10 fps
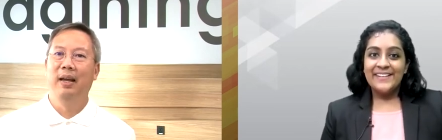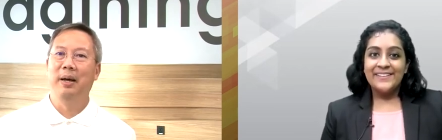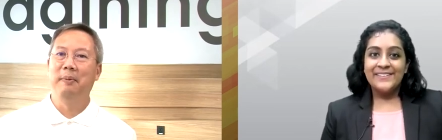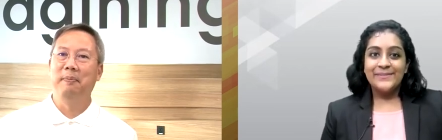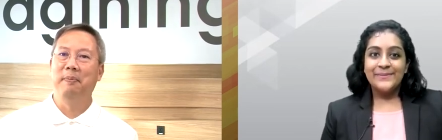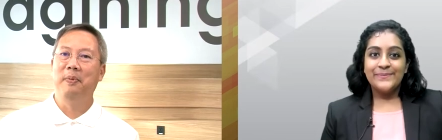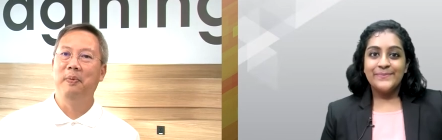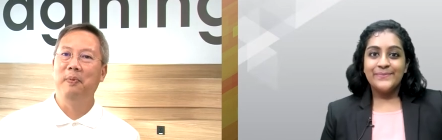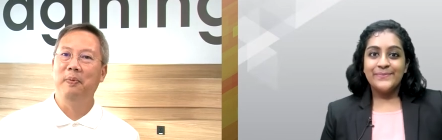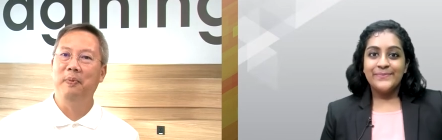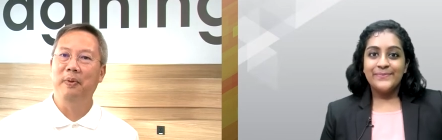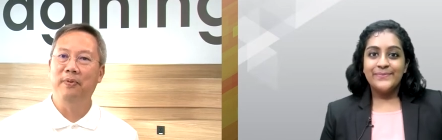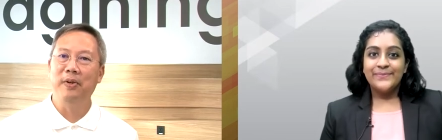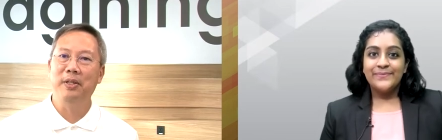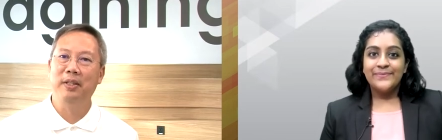Speaker 1: Um, the
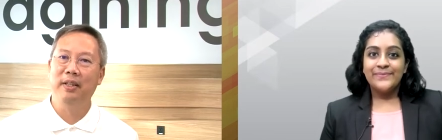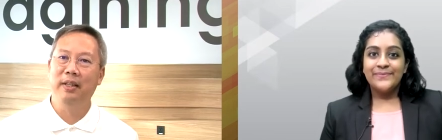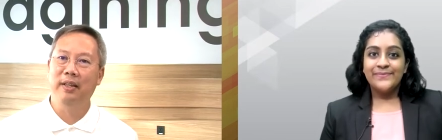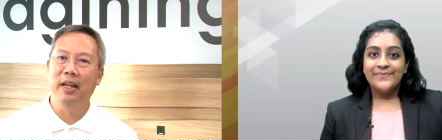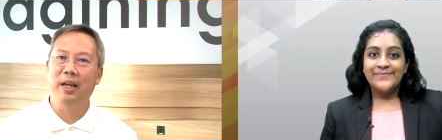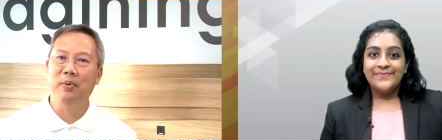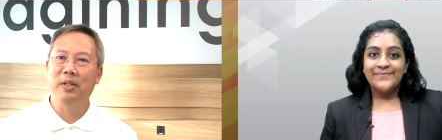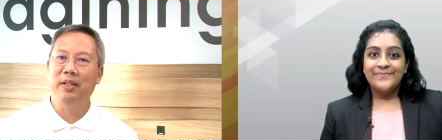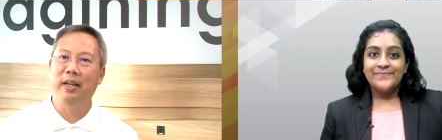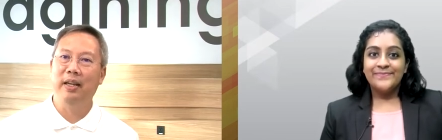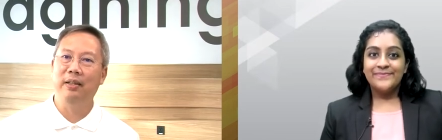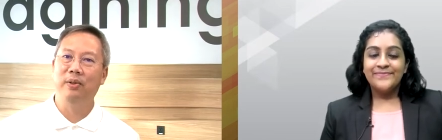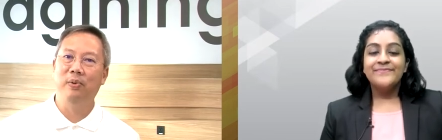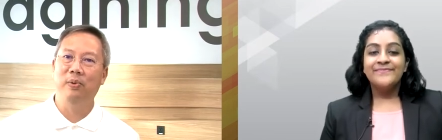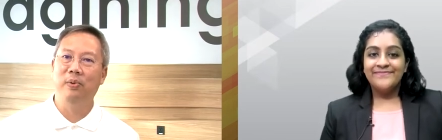first thing I would say
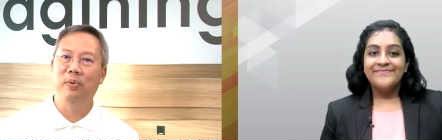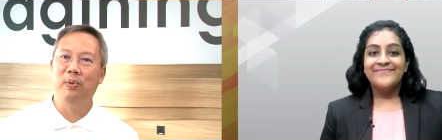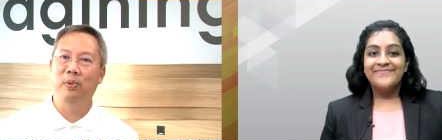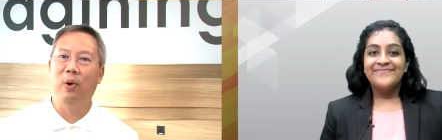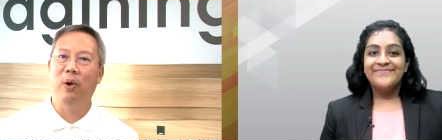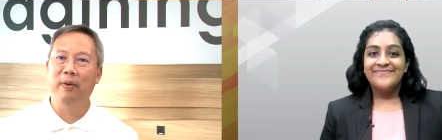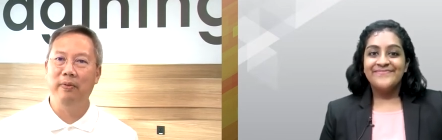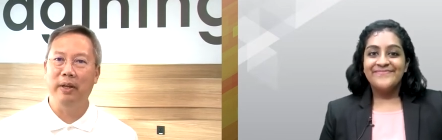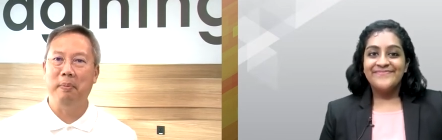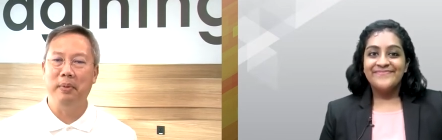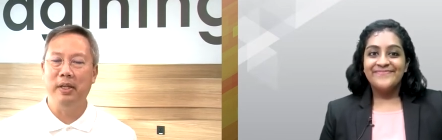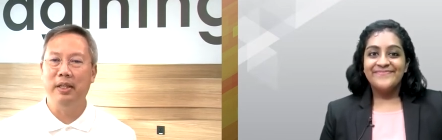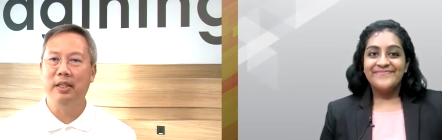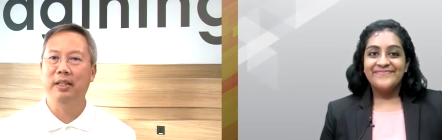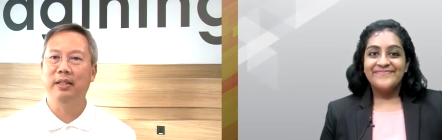to, to all of them
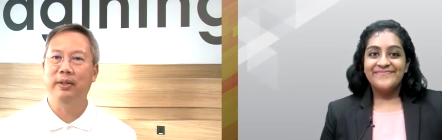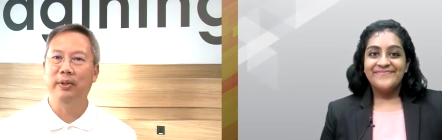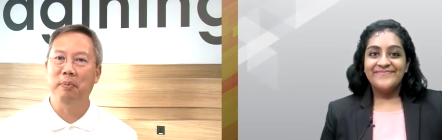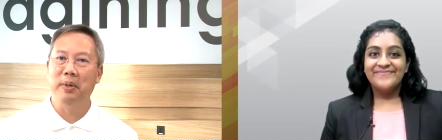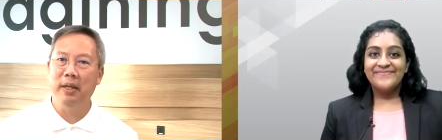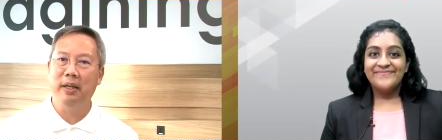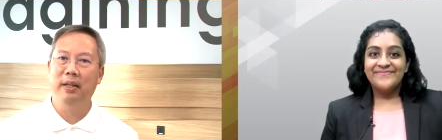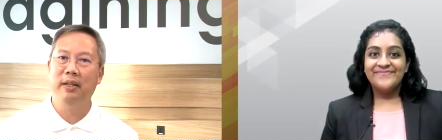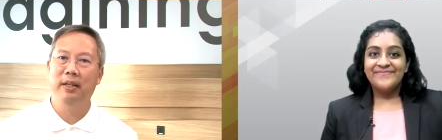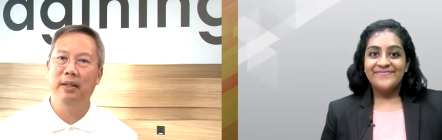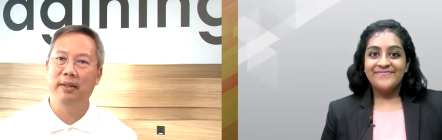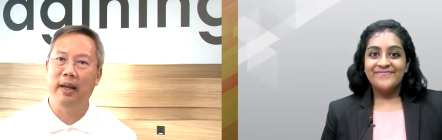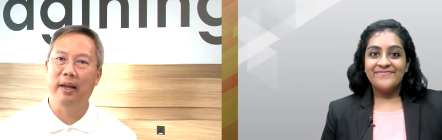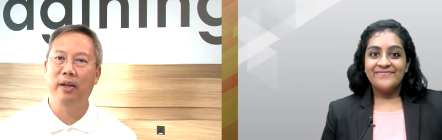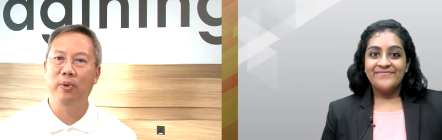is you know, a big
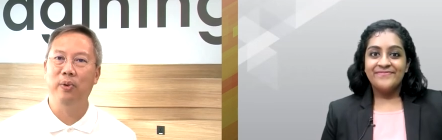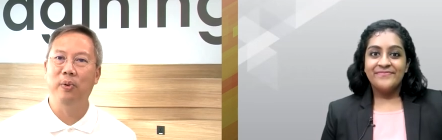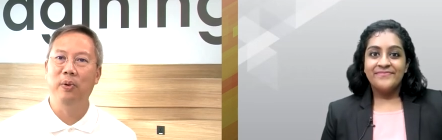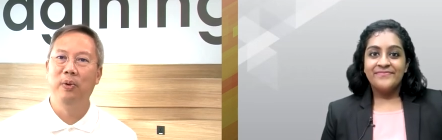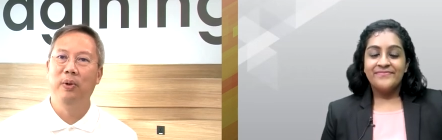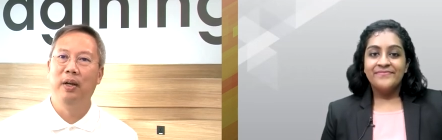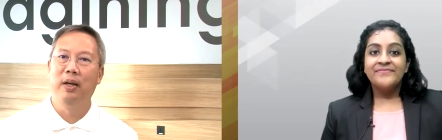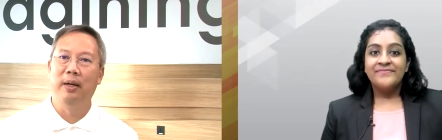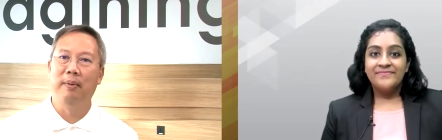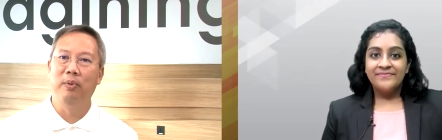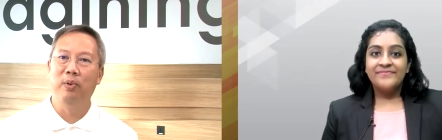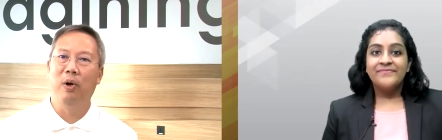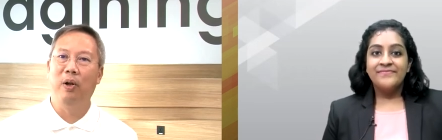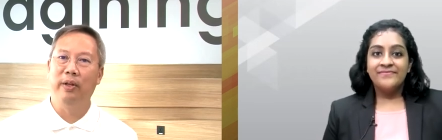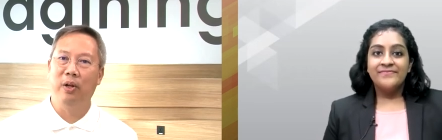thank you um, to
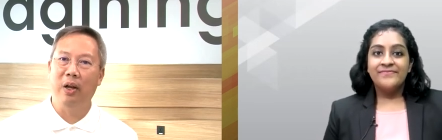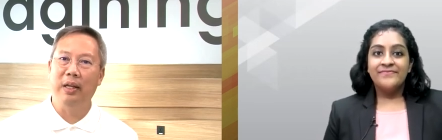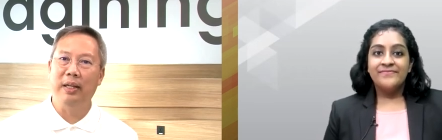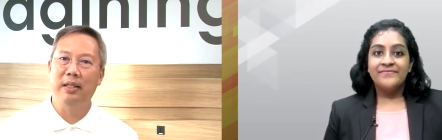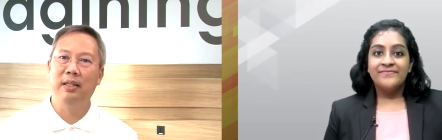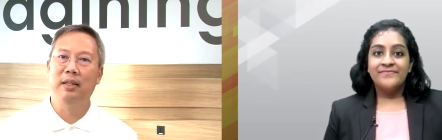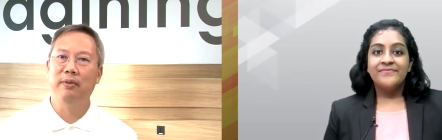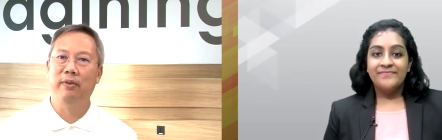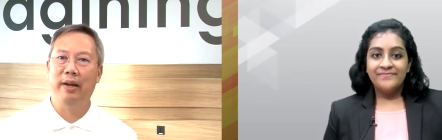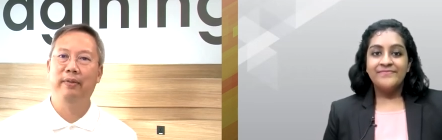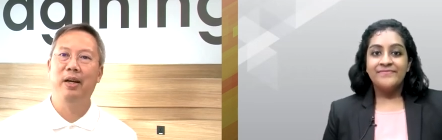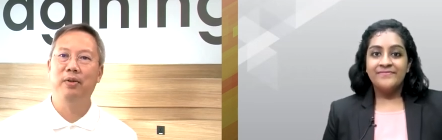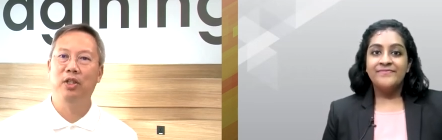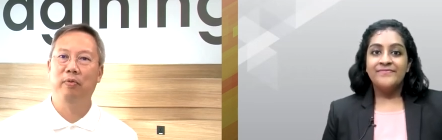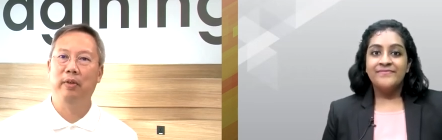all the colleagues,
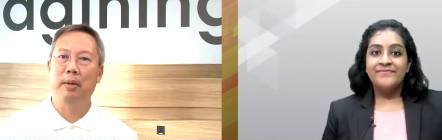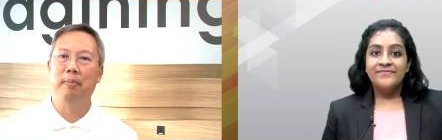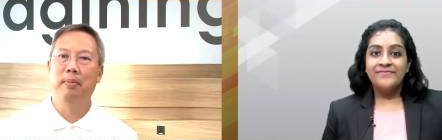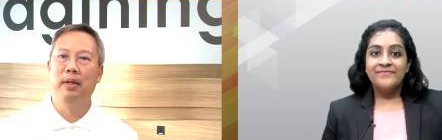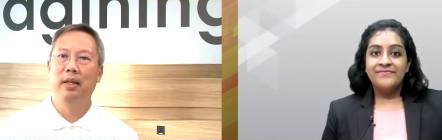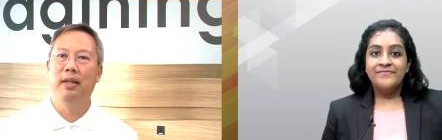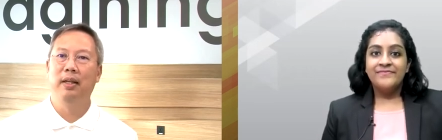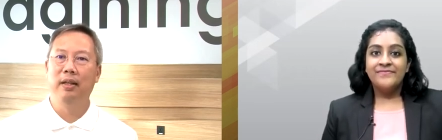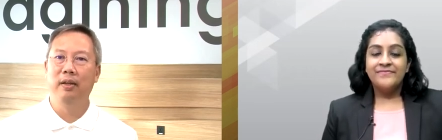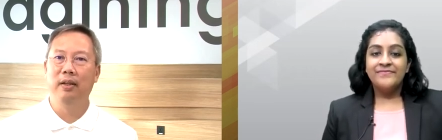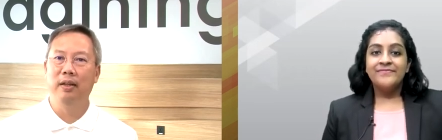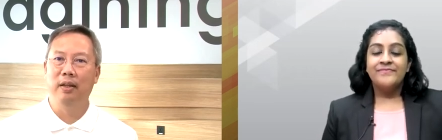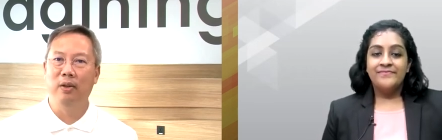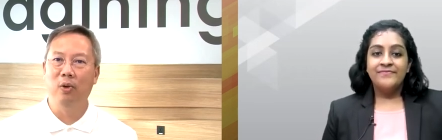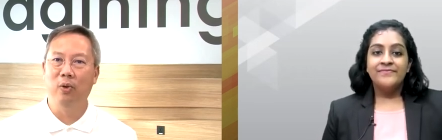5,000 of them in
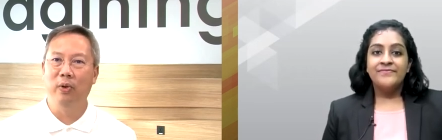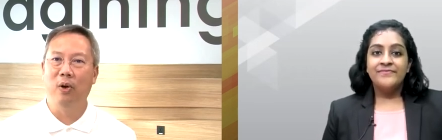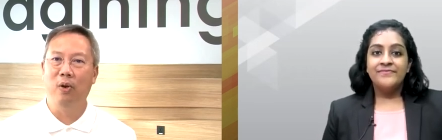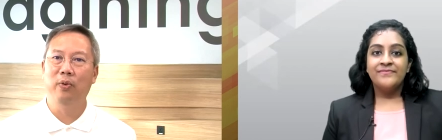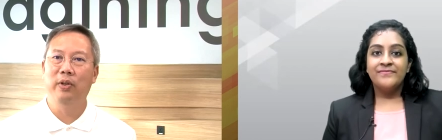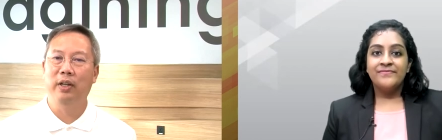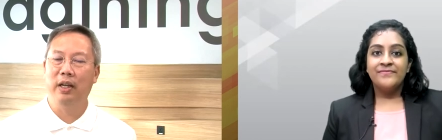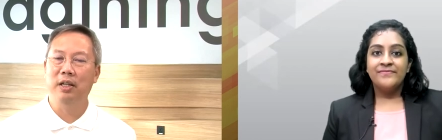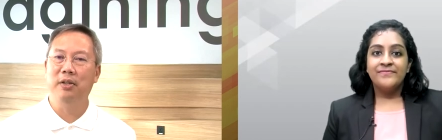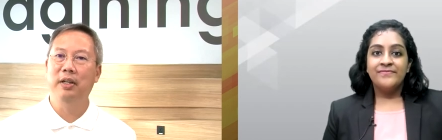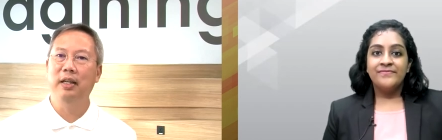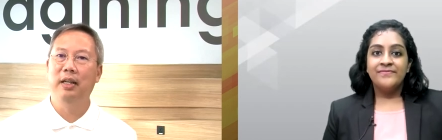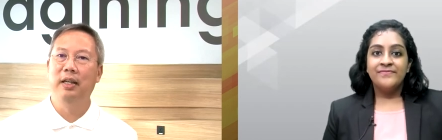uh, all, all, over the country.